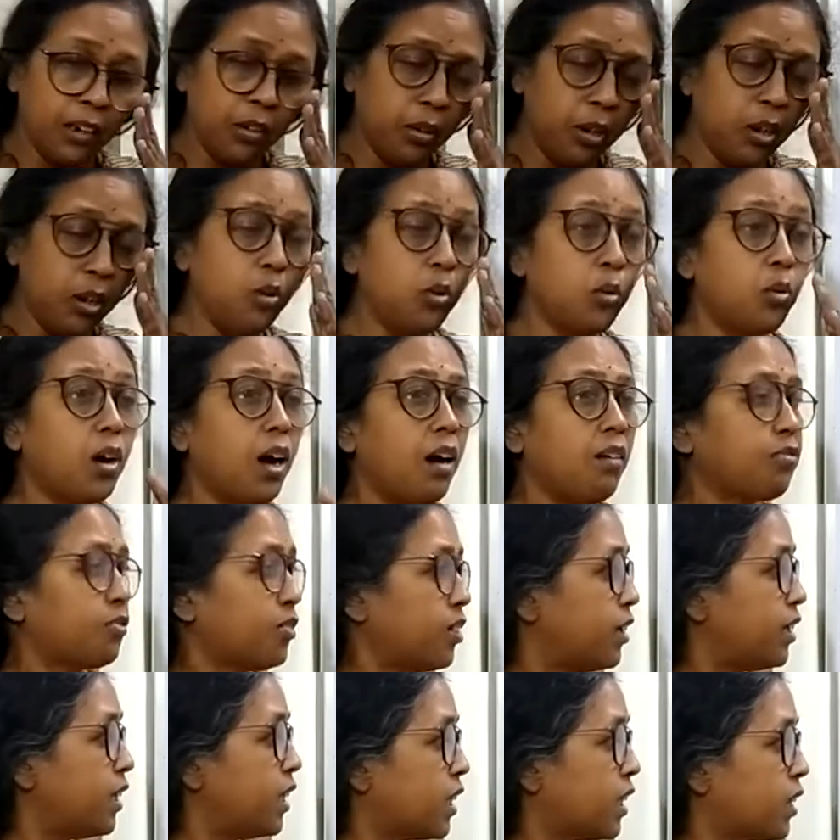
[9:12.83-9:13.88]
will look
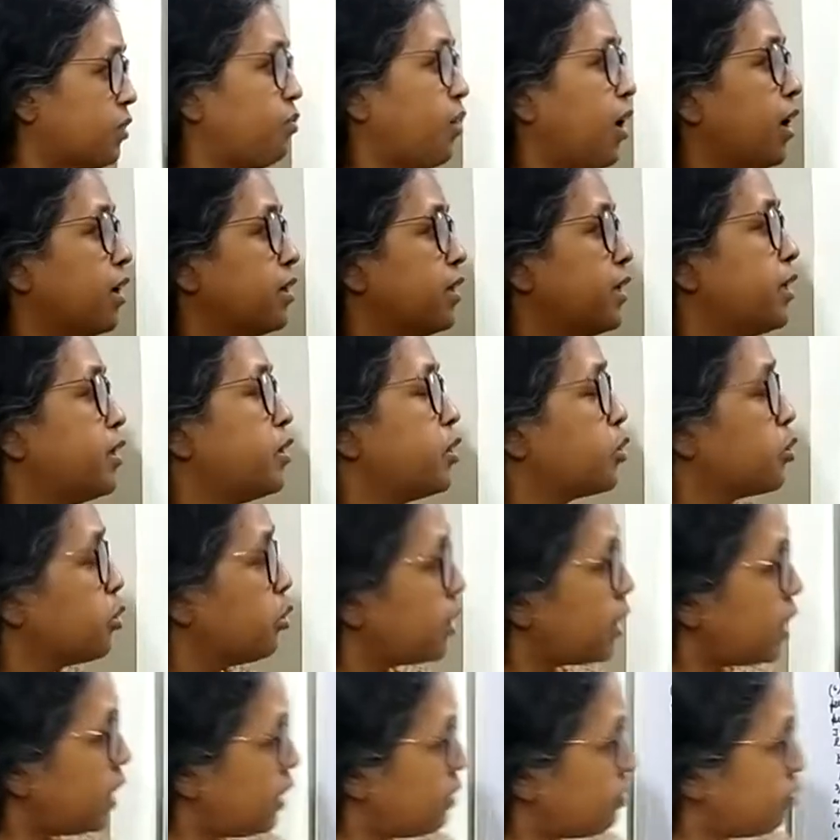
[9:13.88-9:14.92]
after his father.
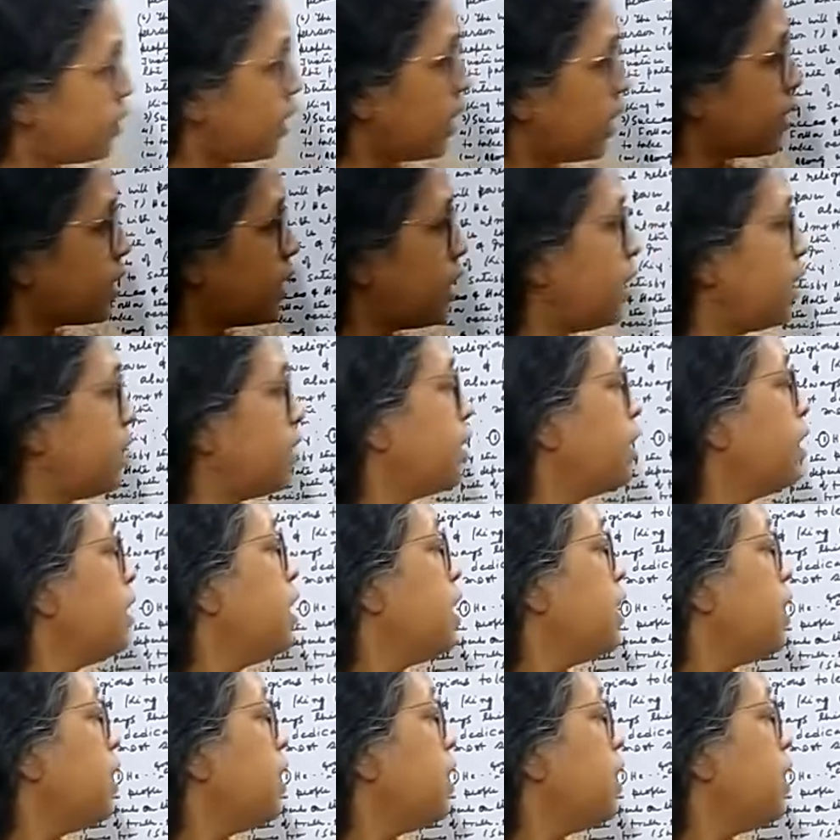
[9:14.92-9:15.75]
So if the king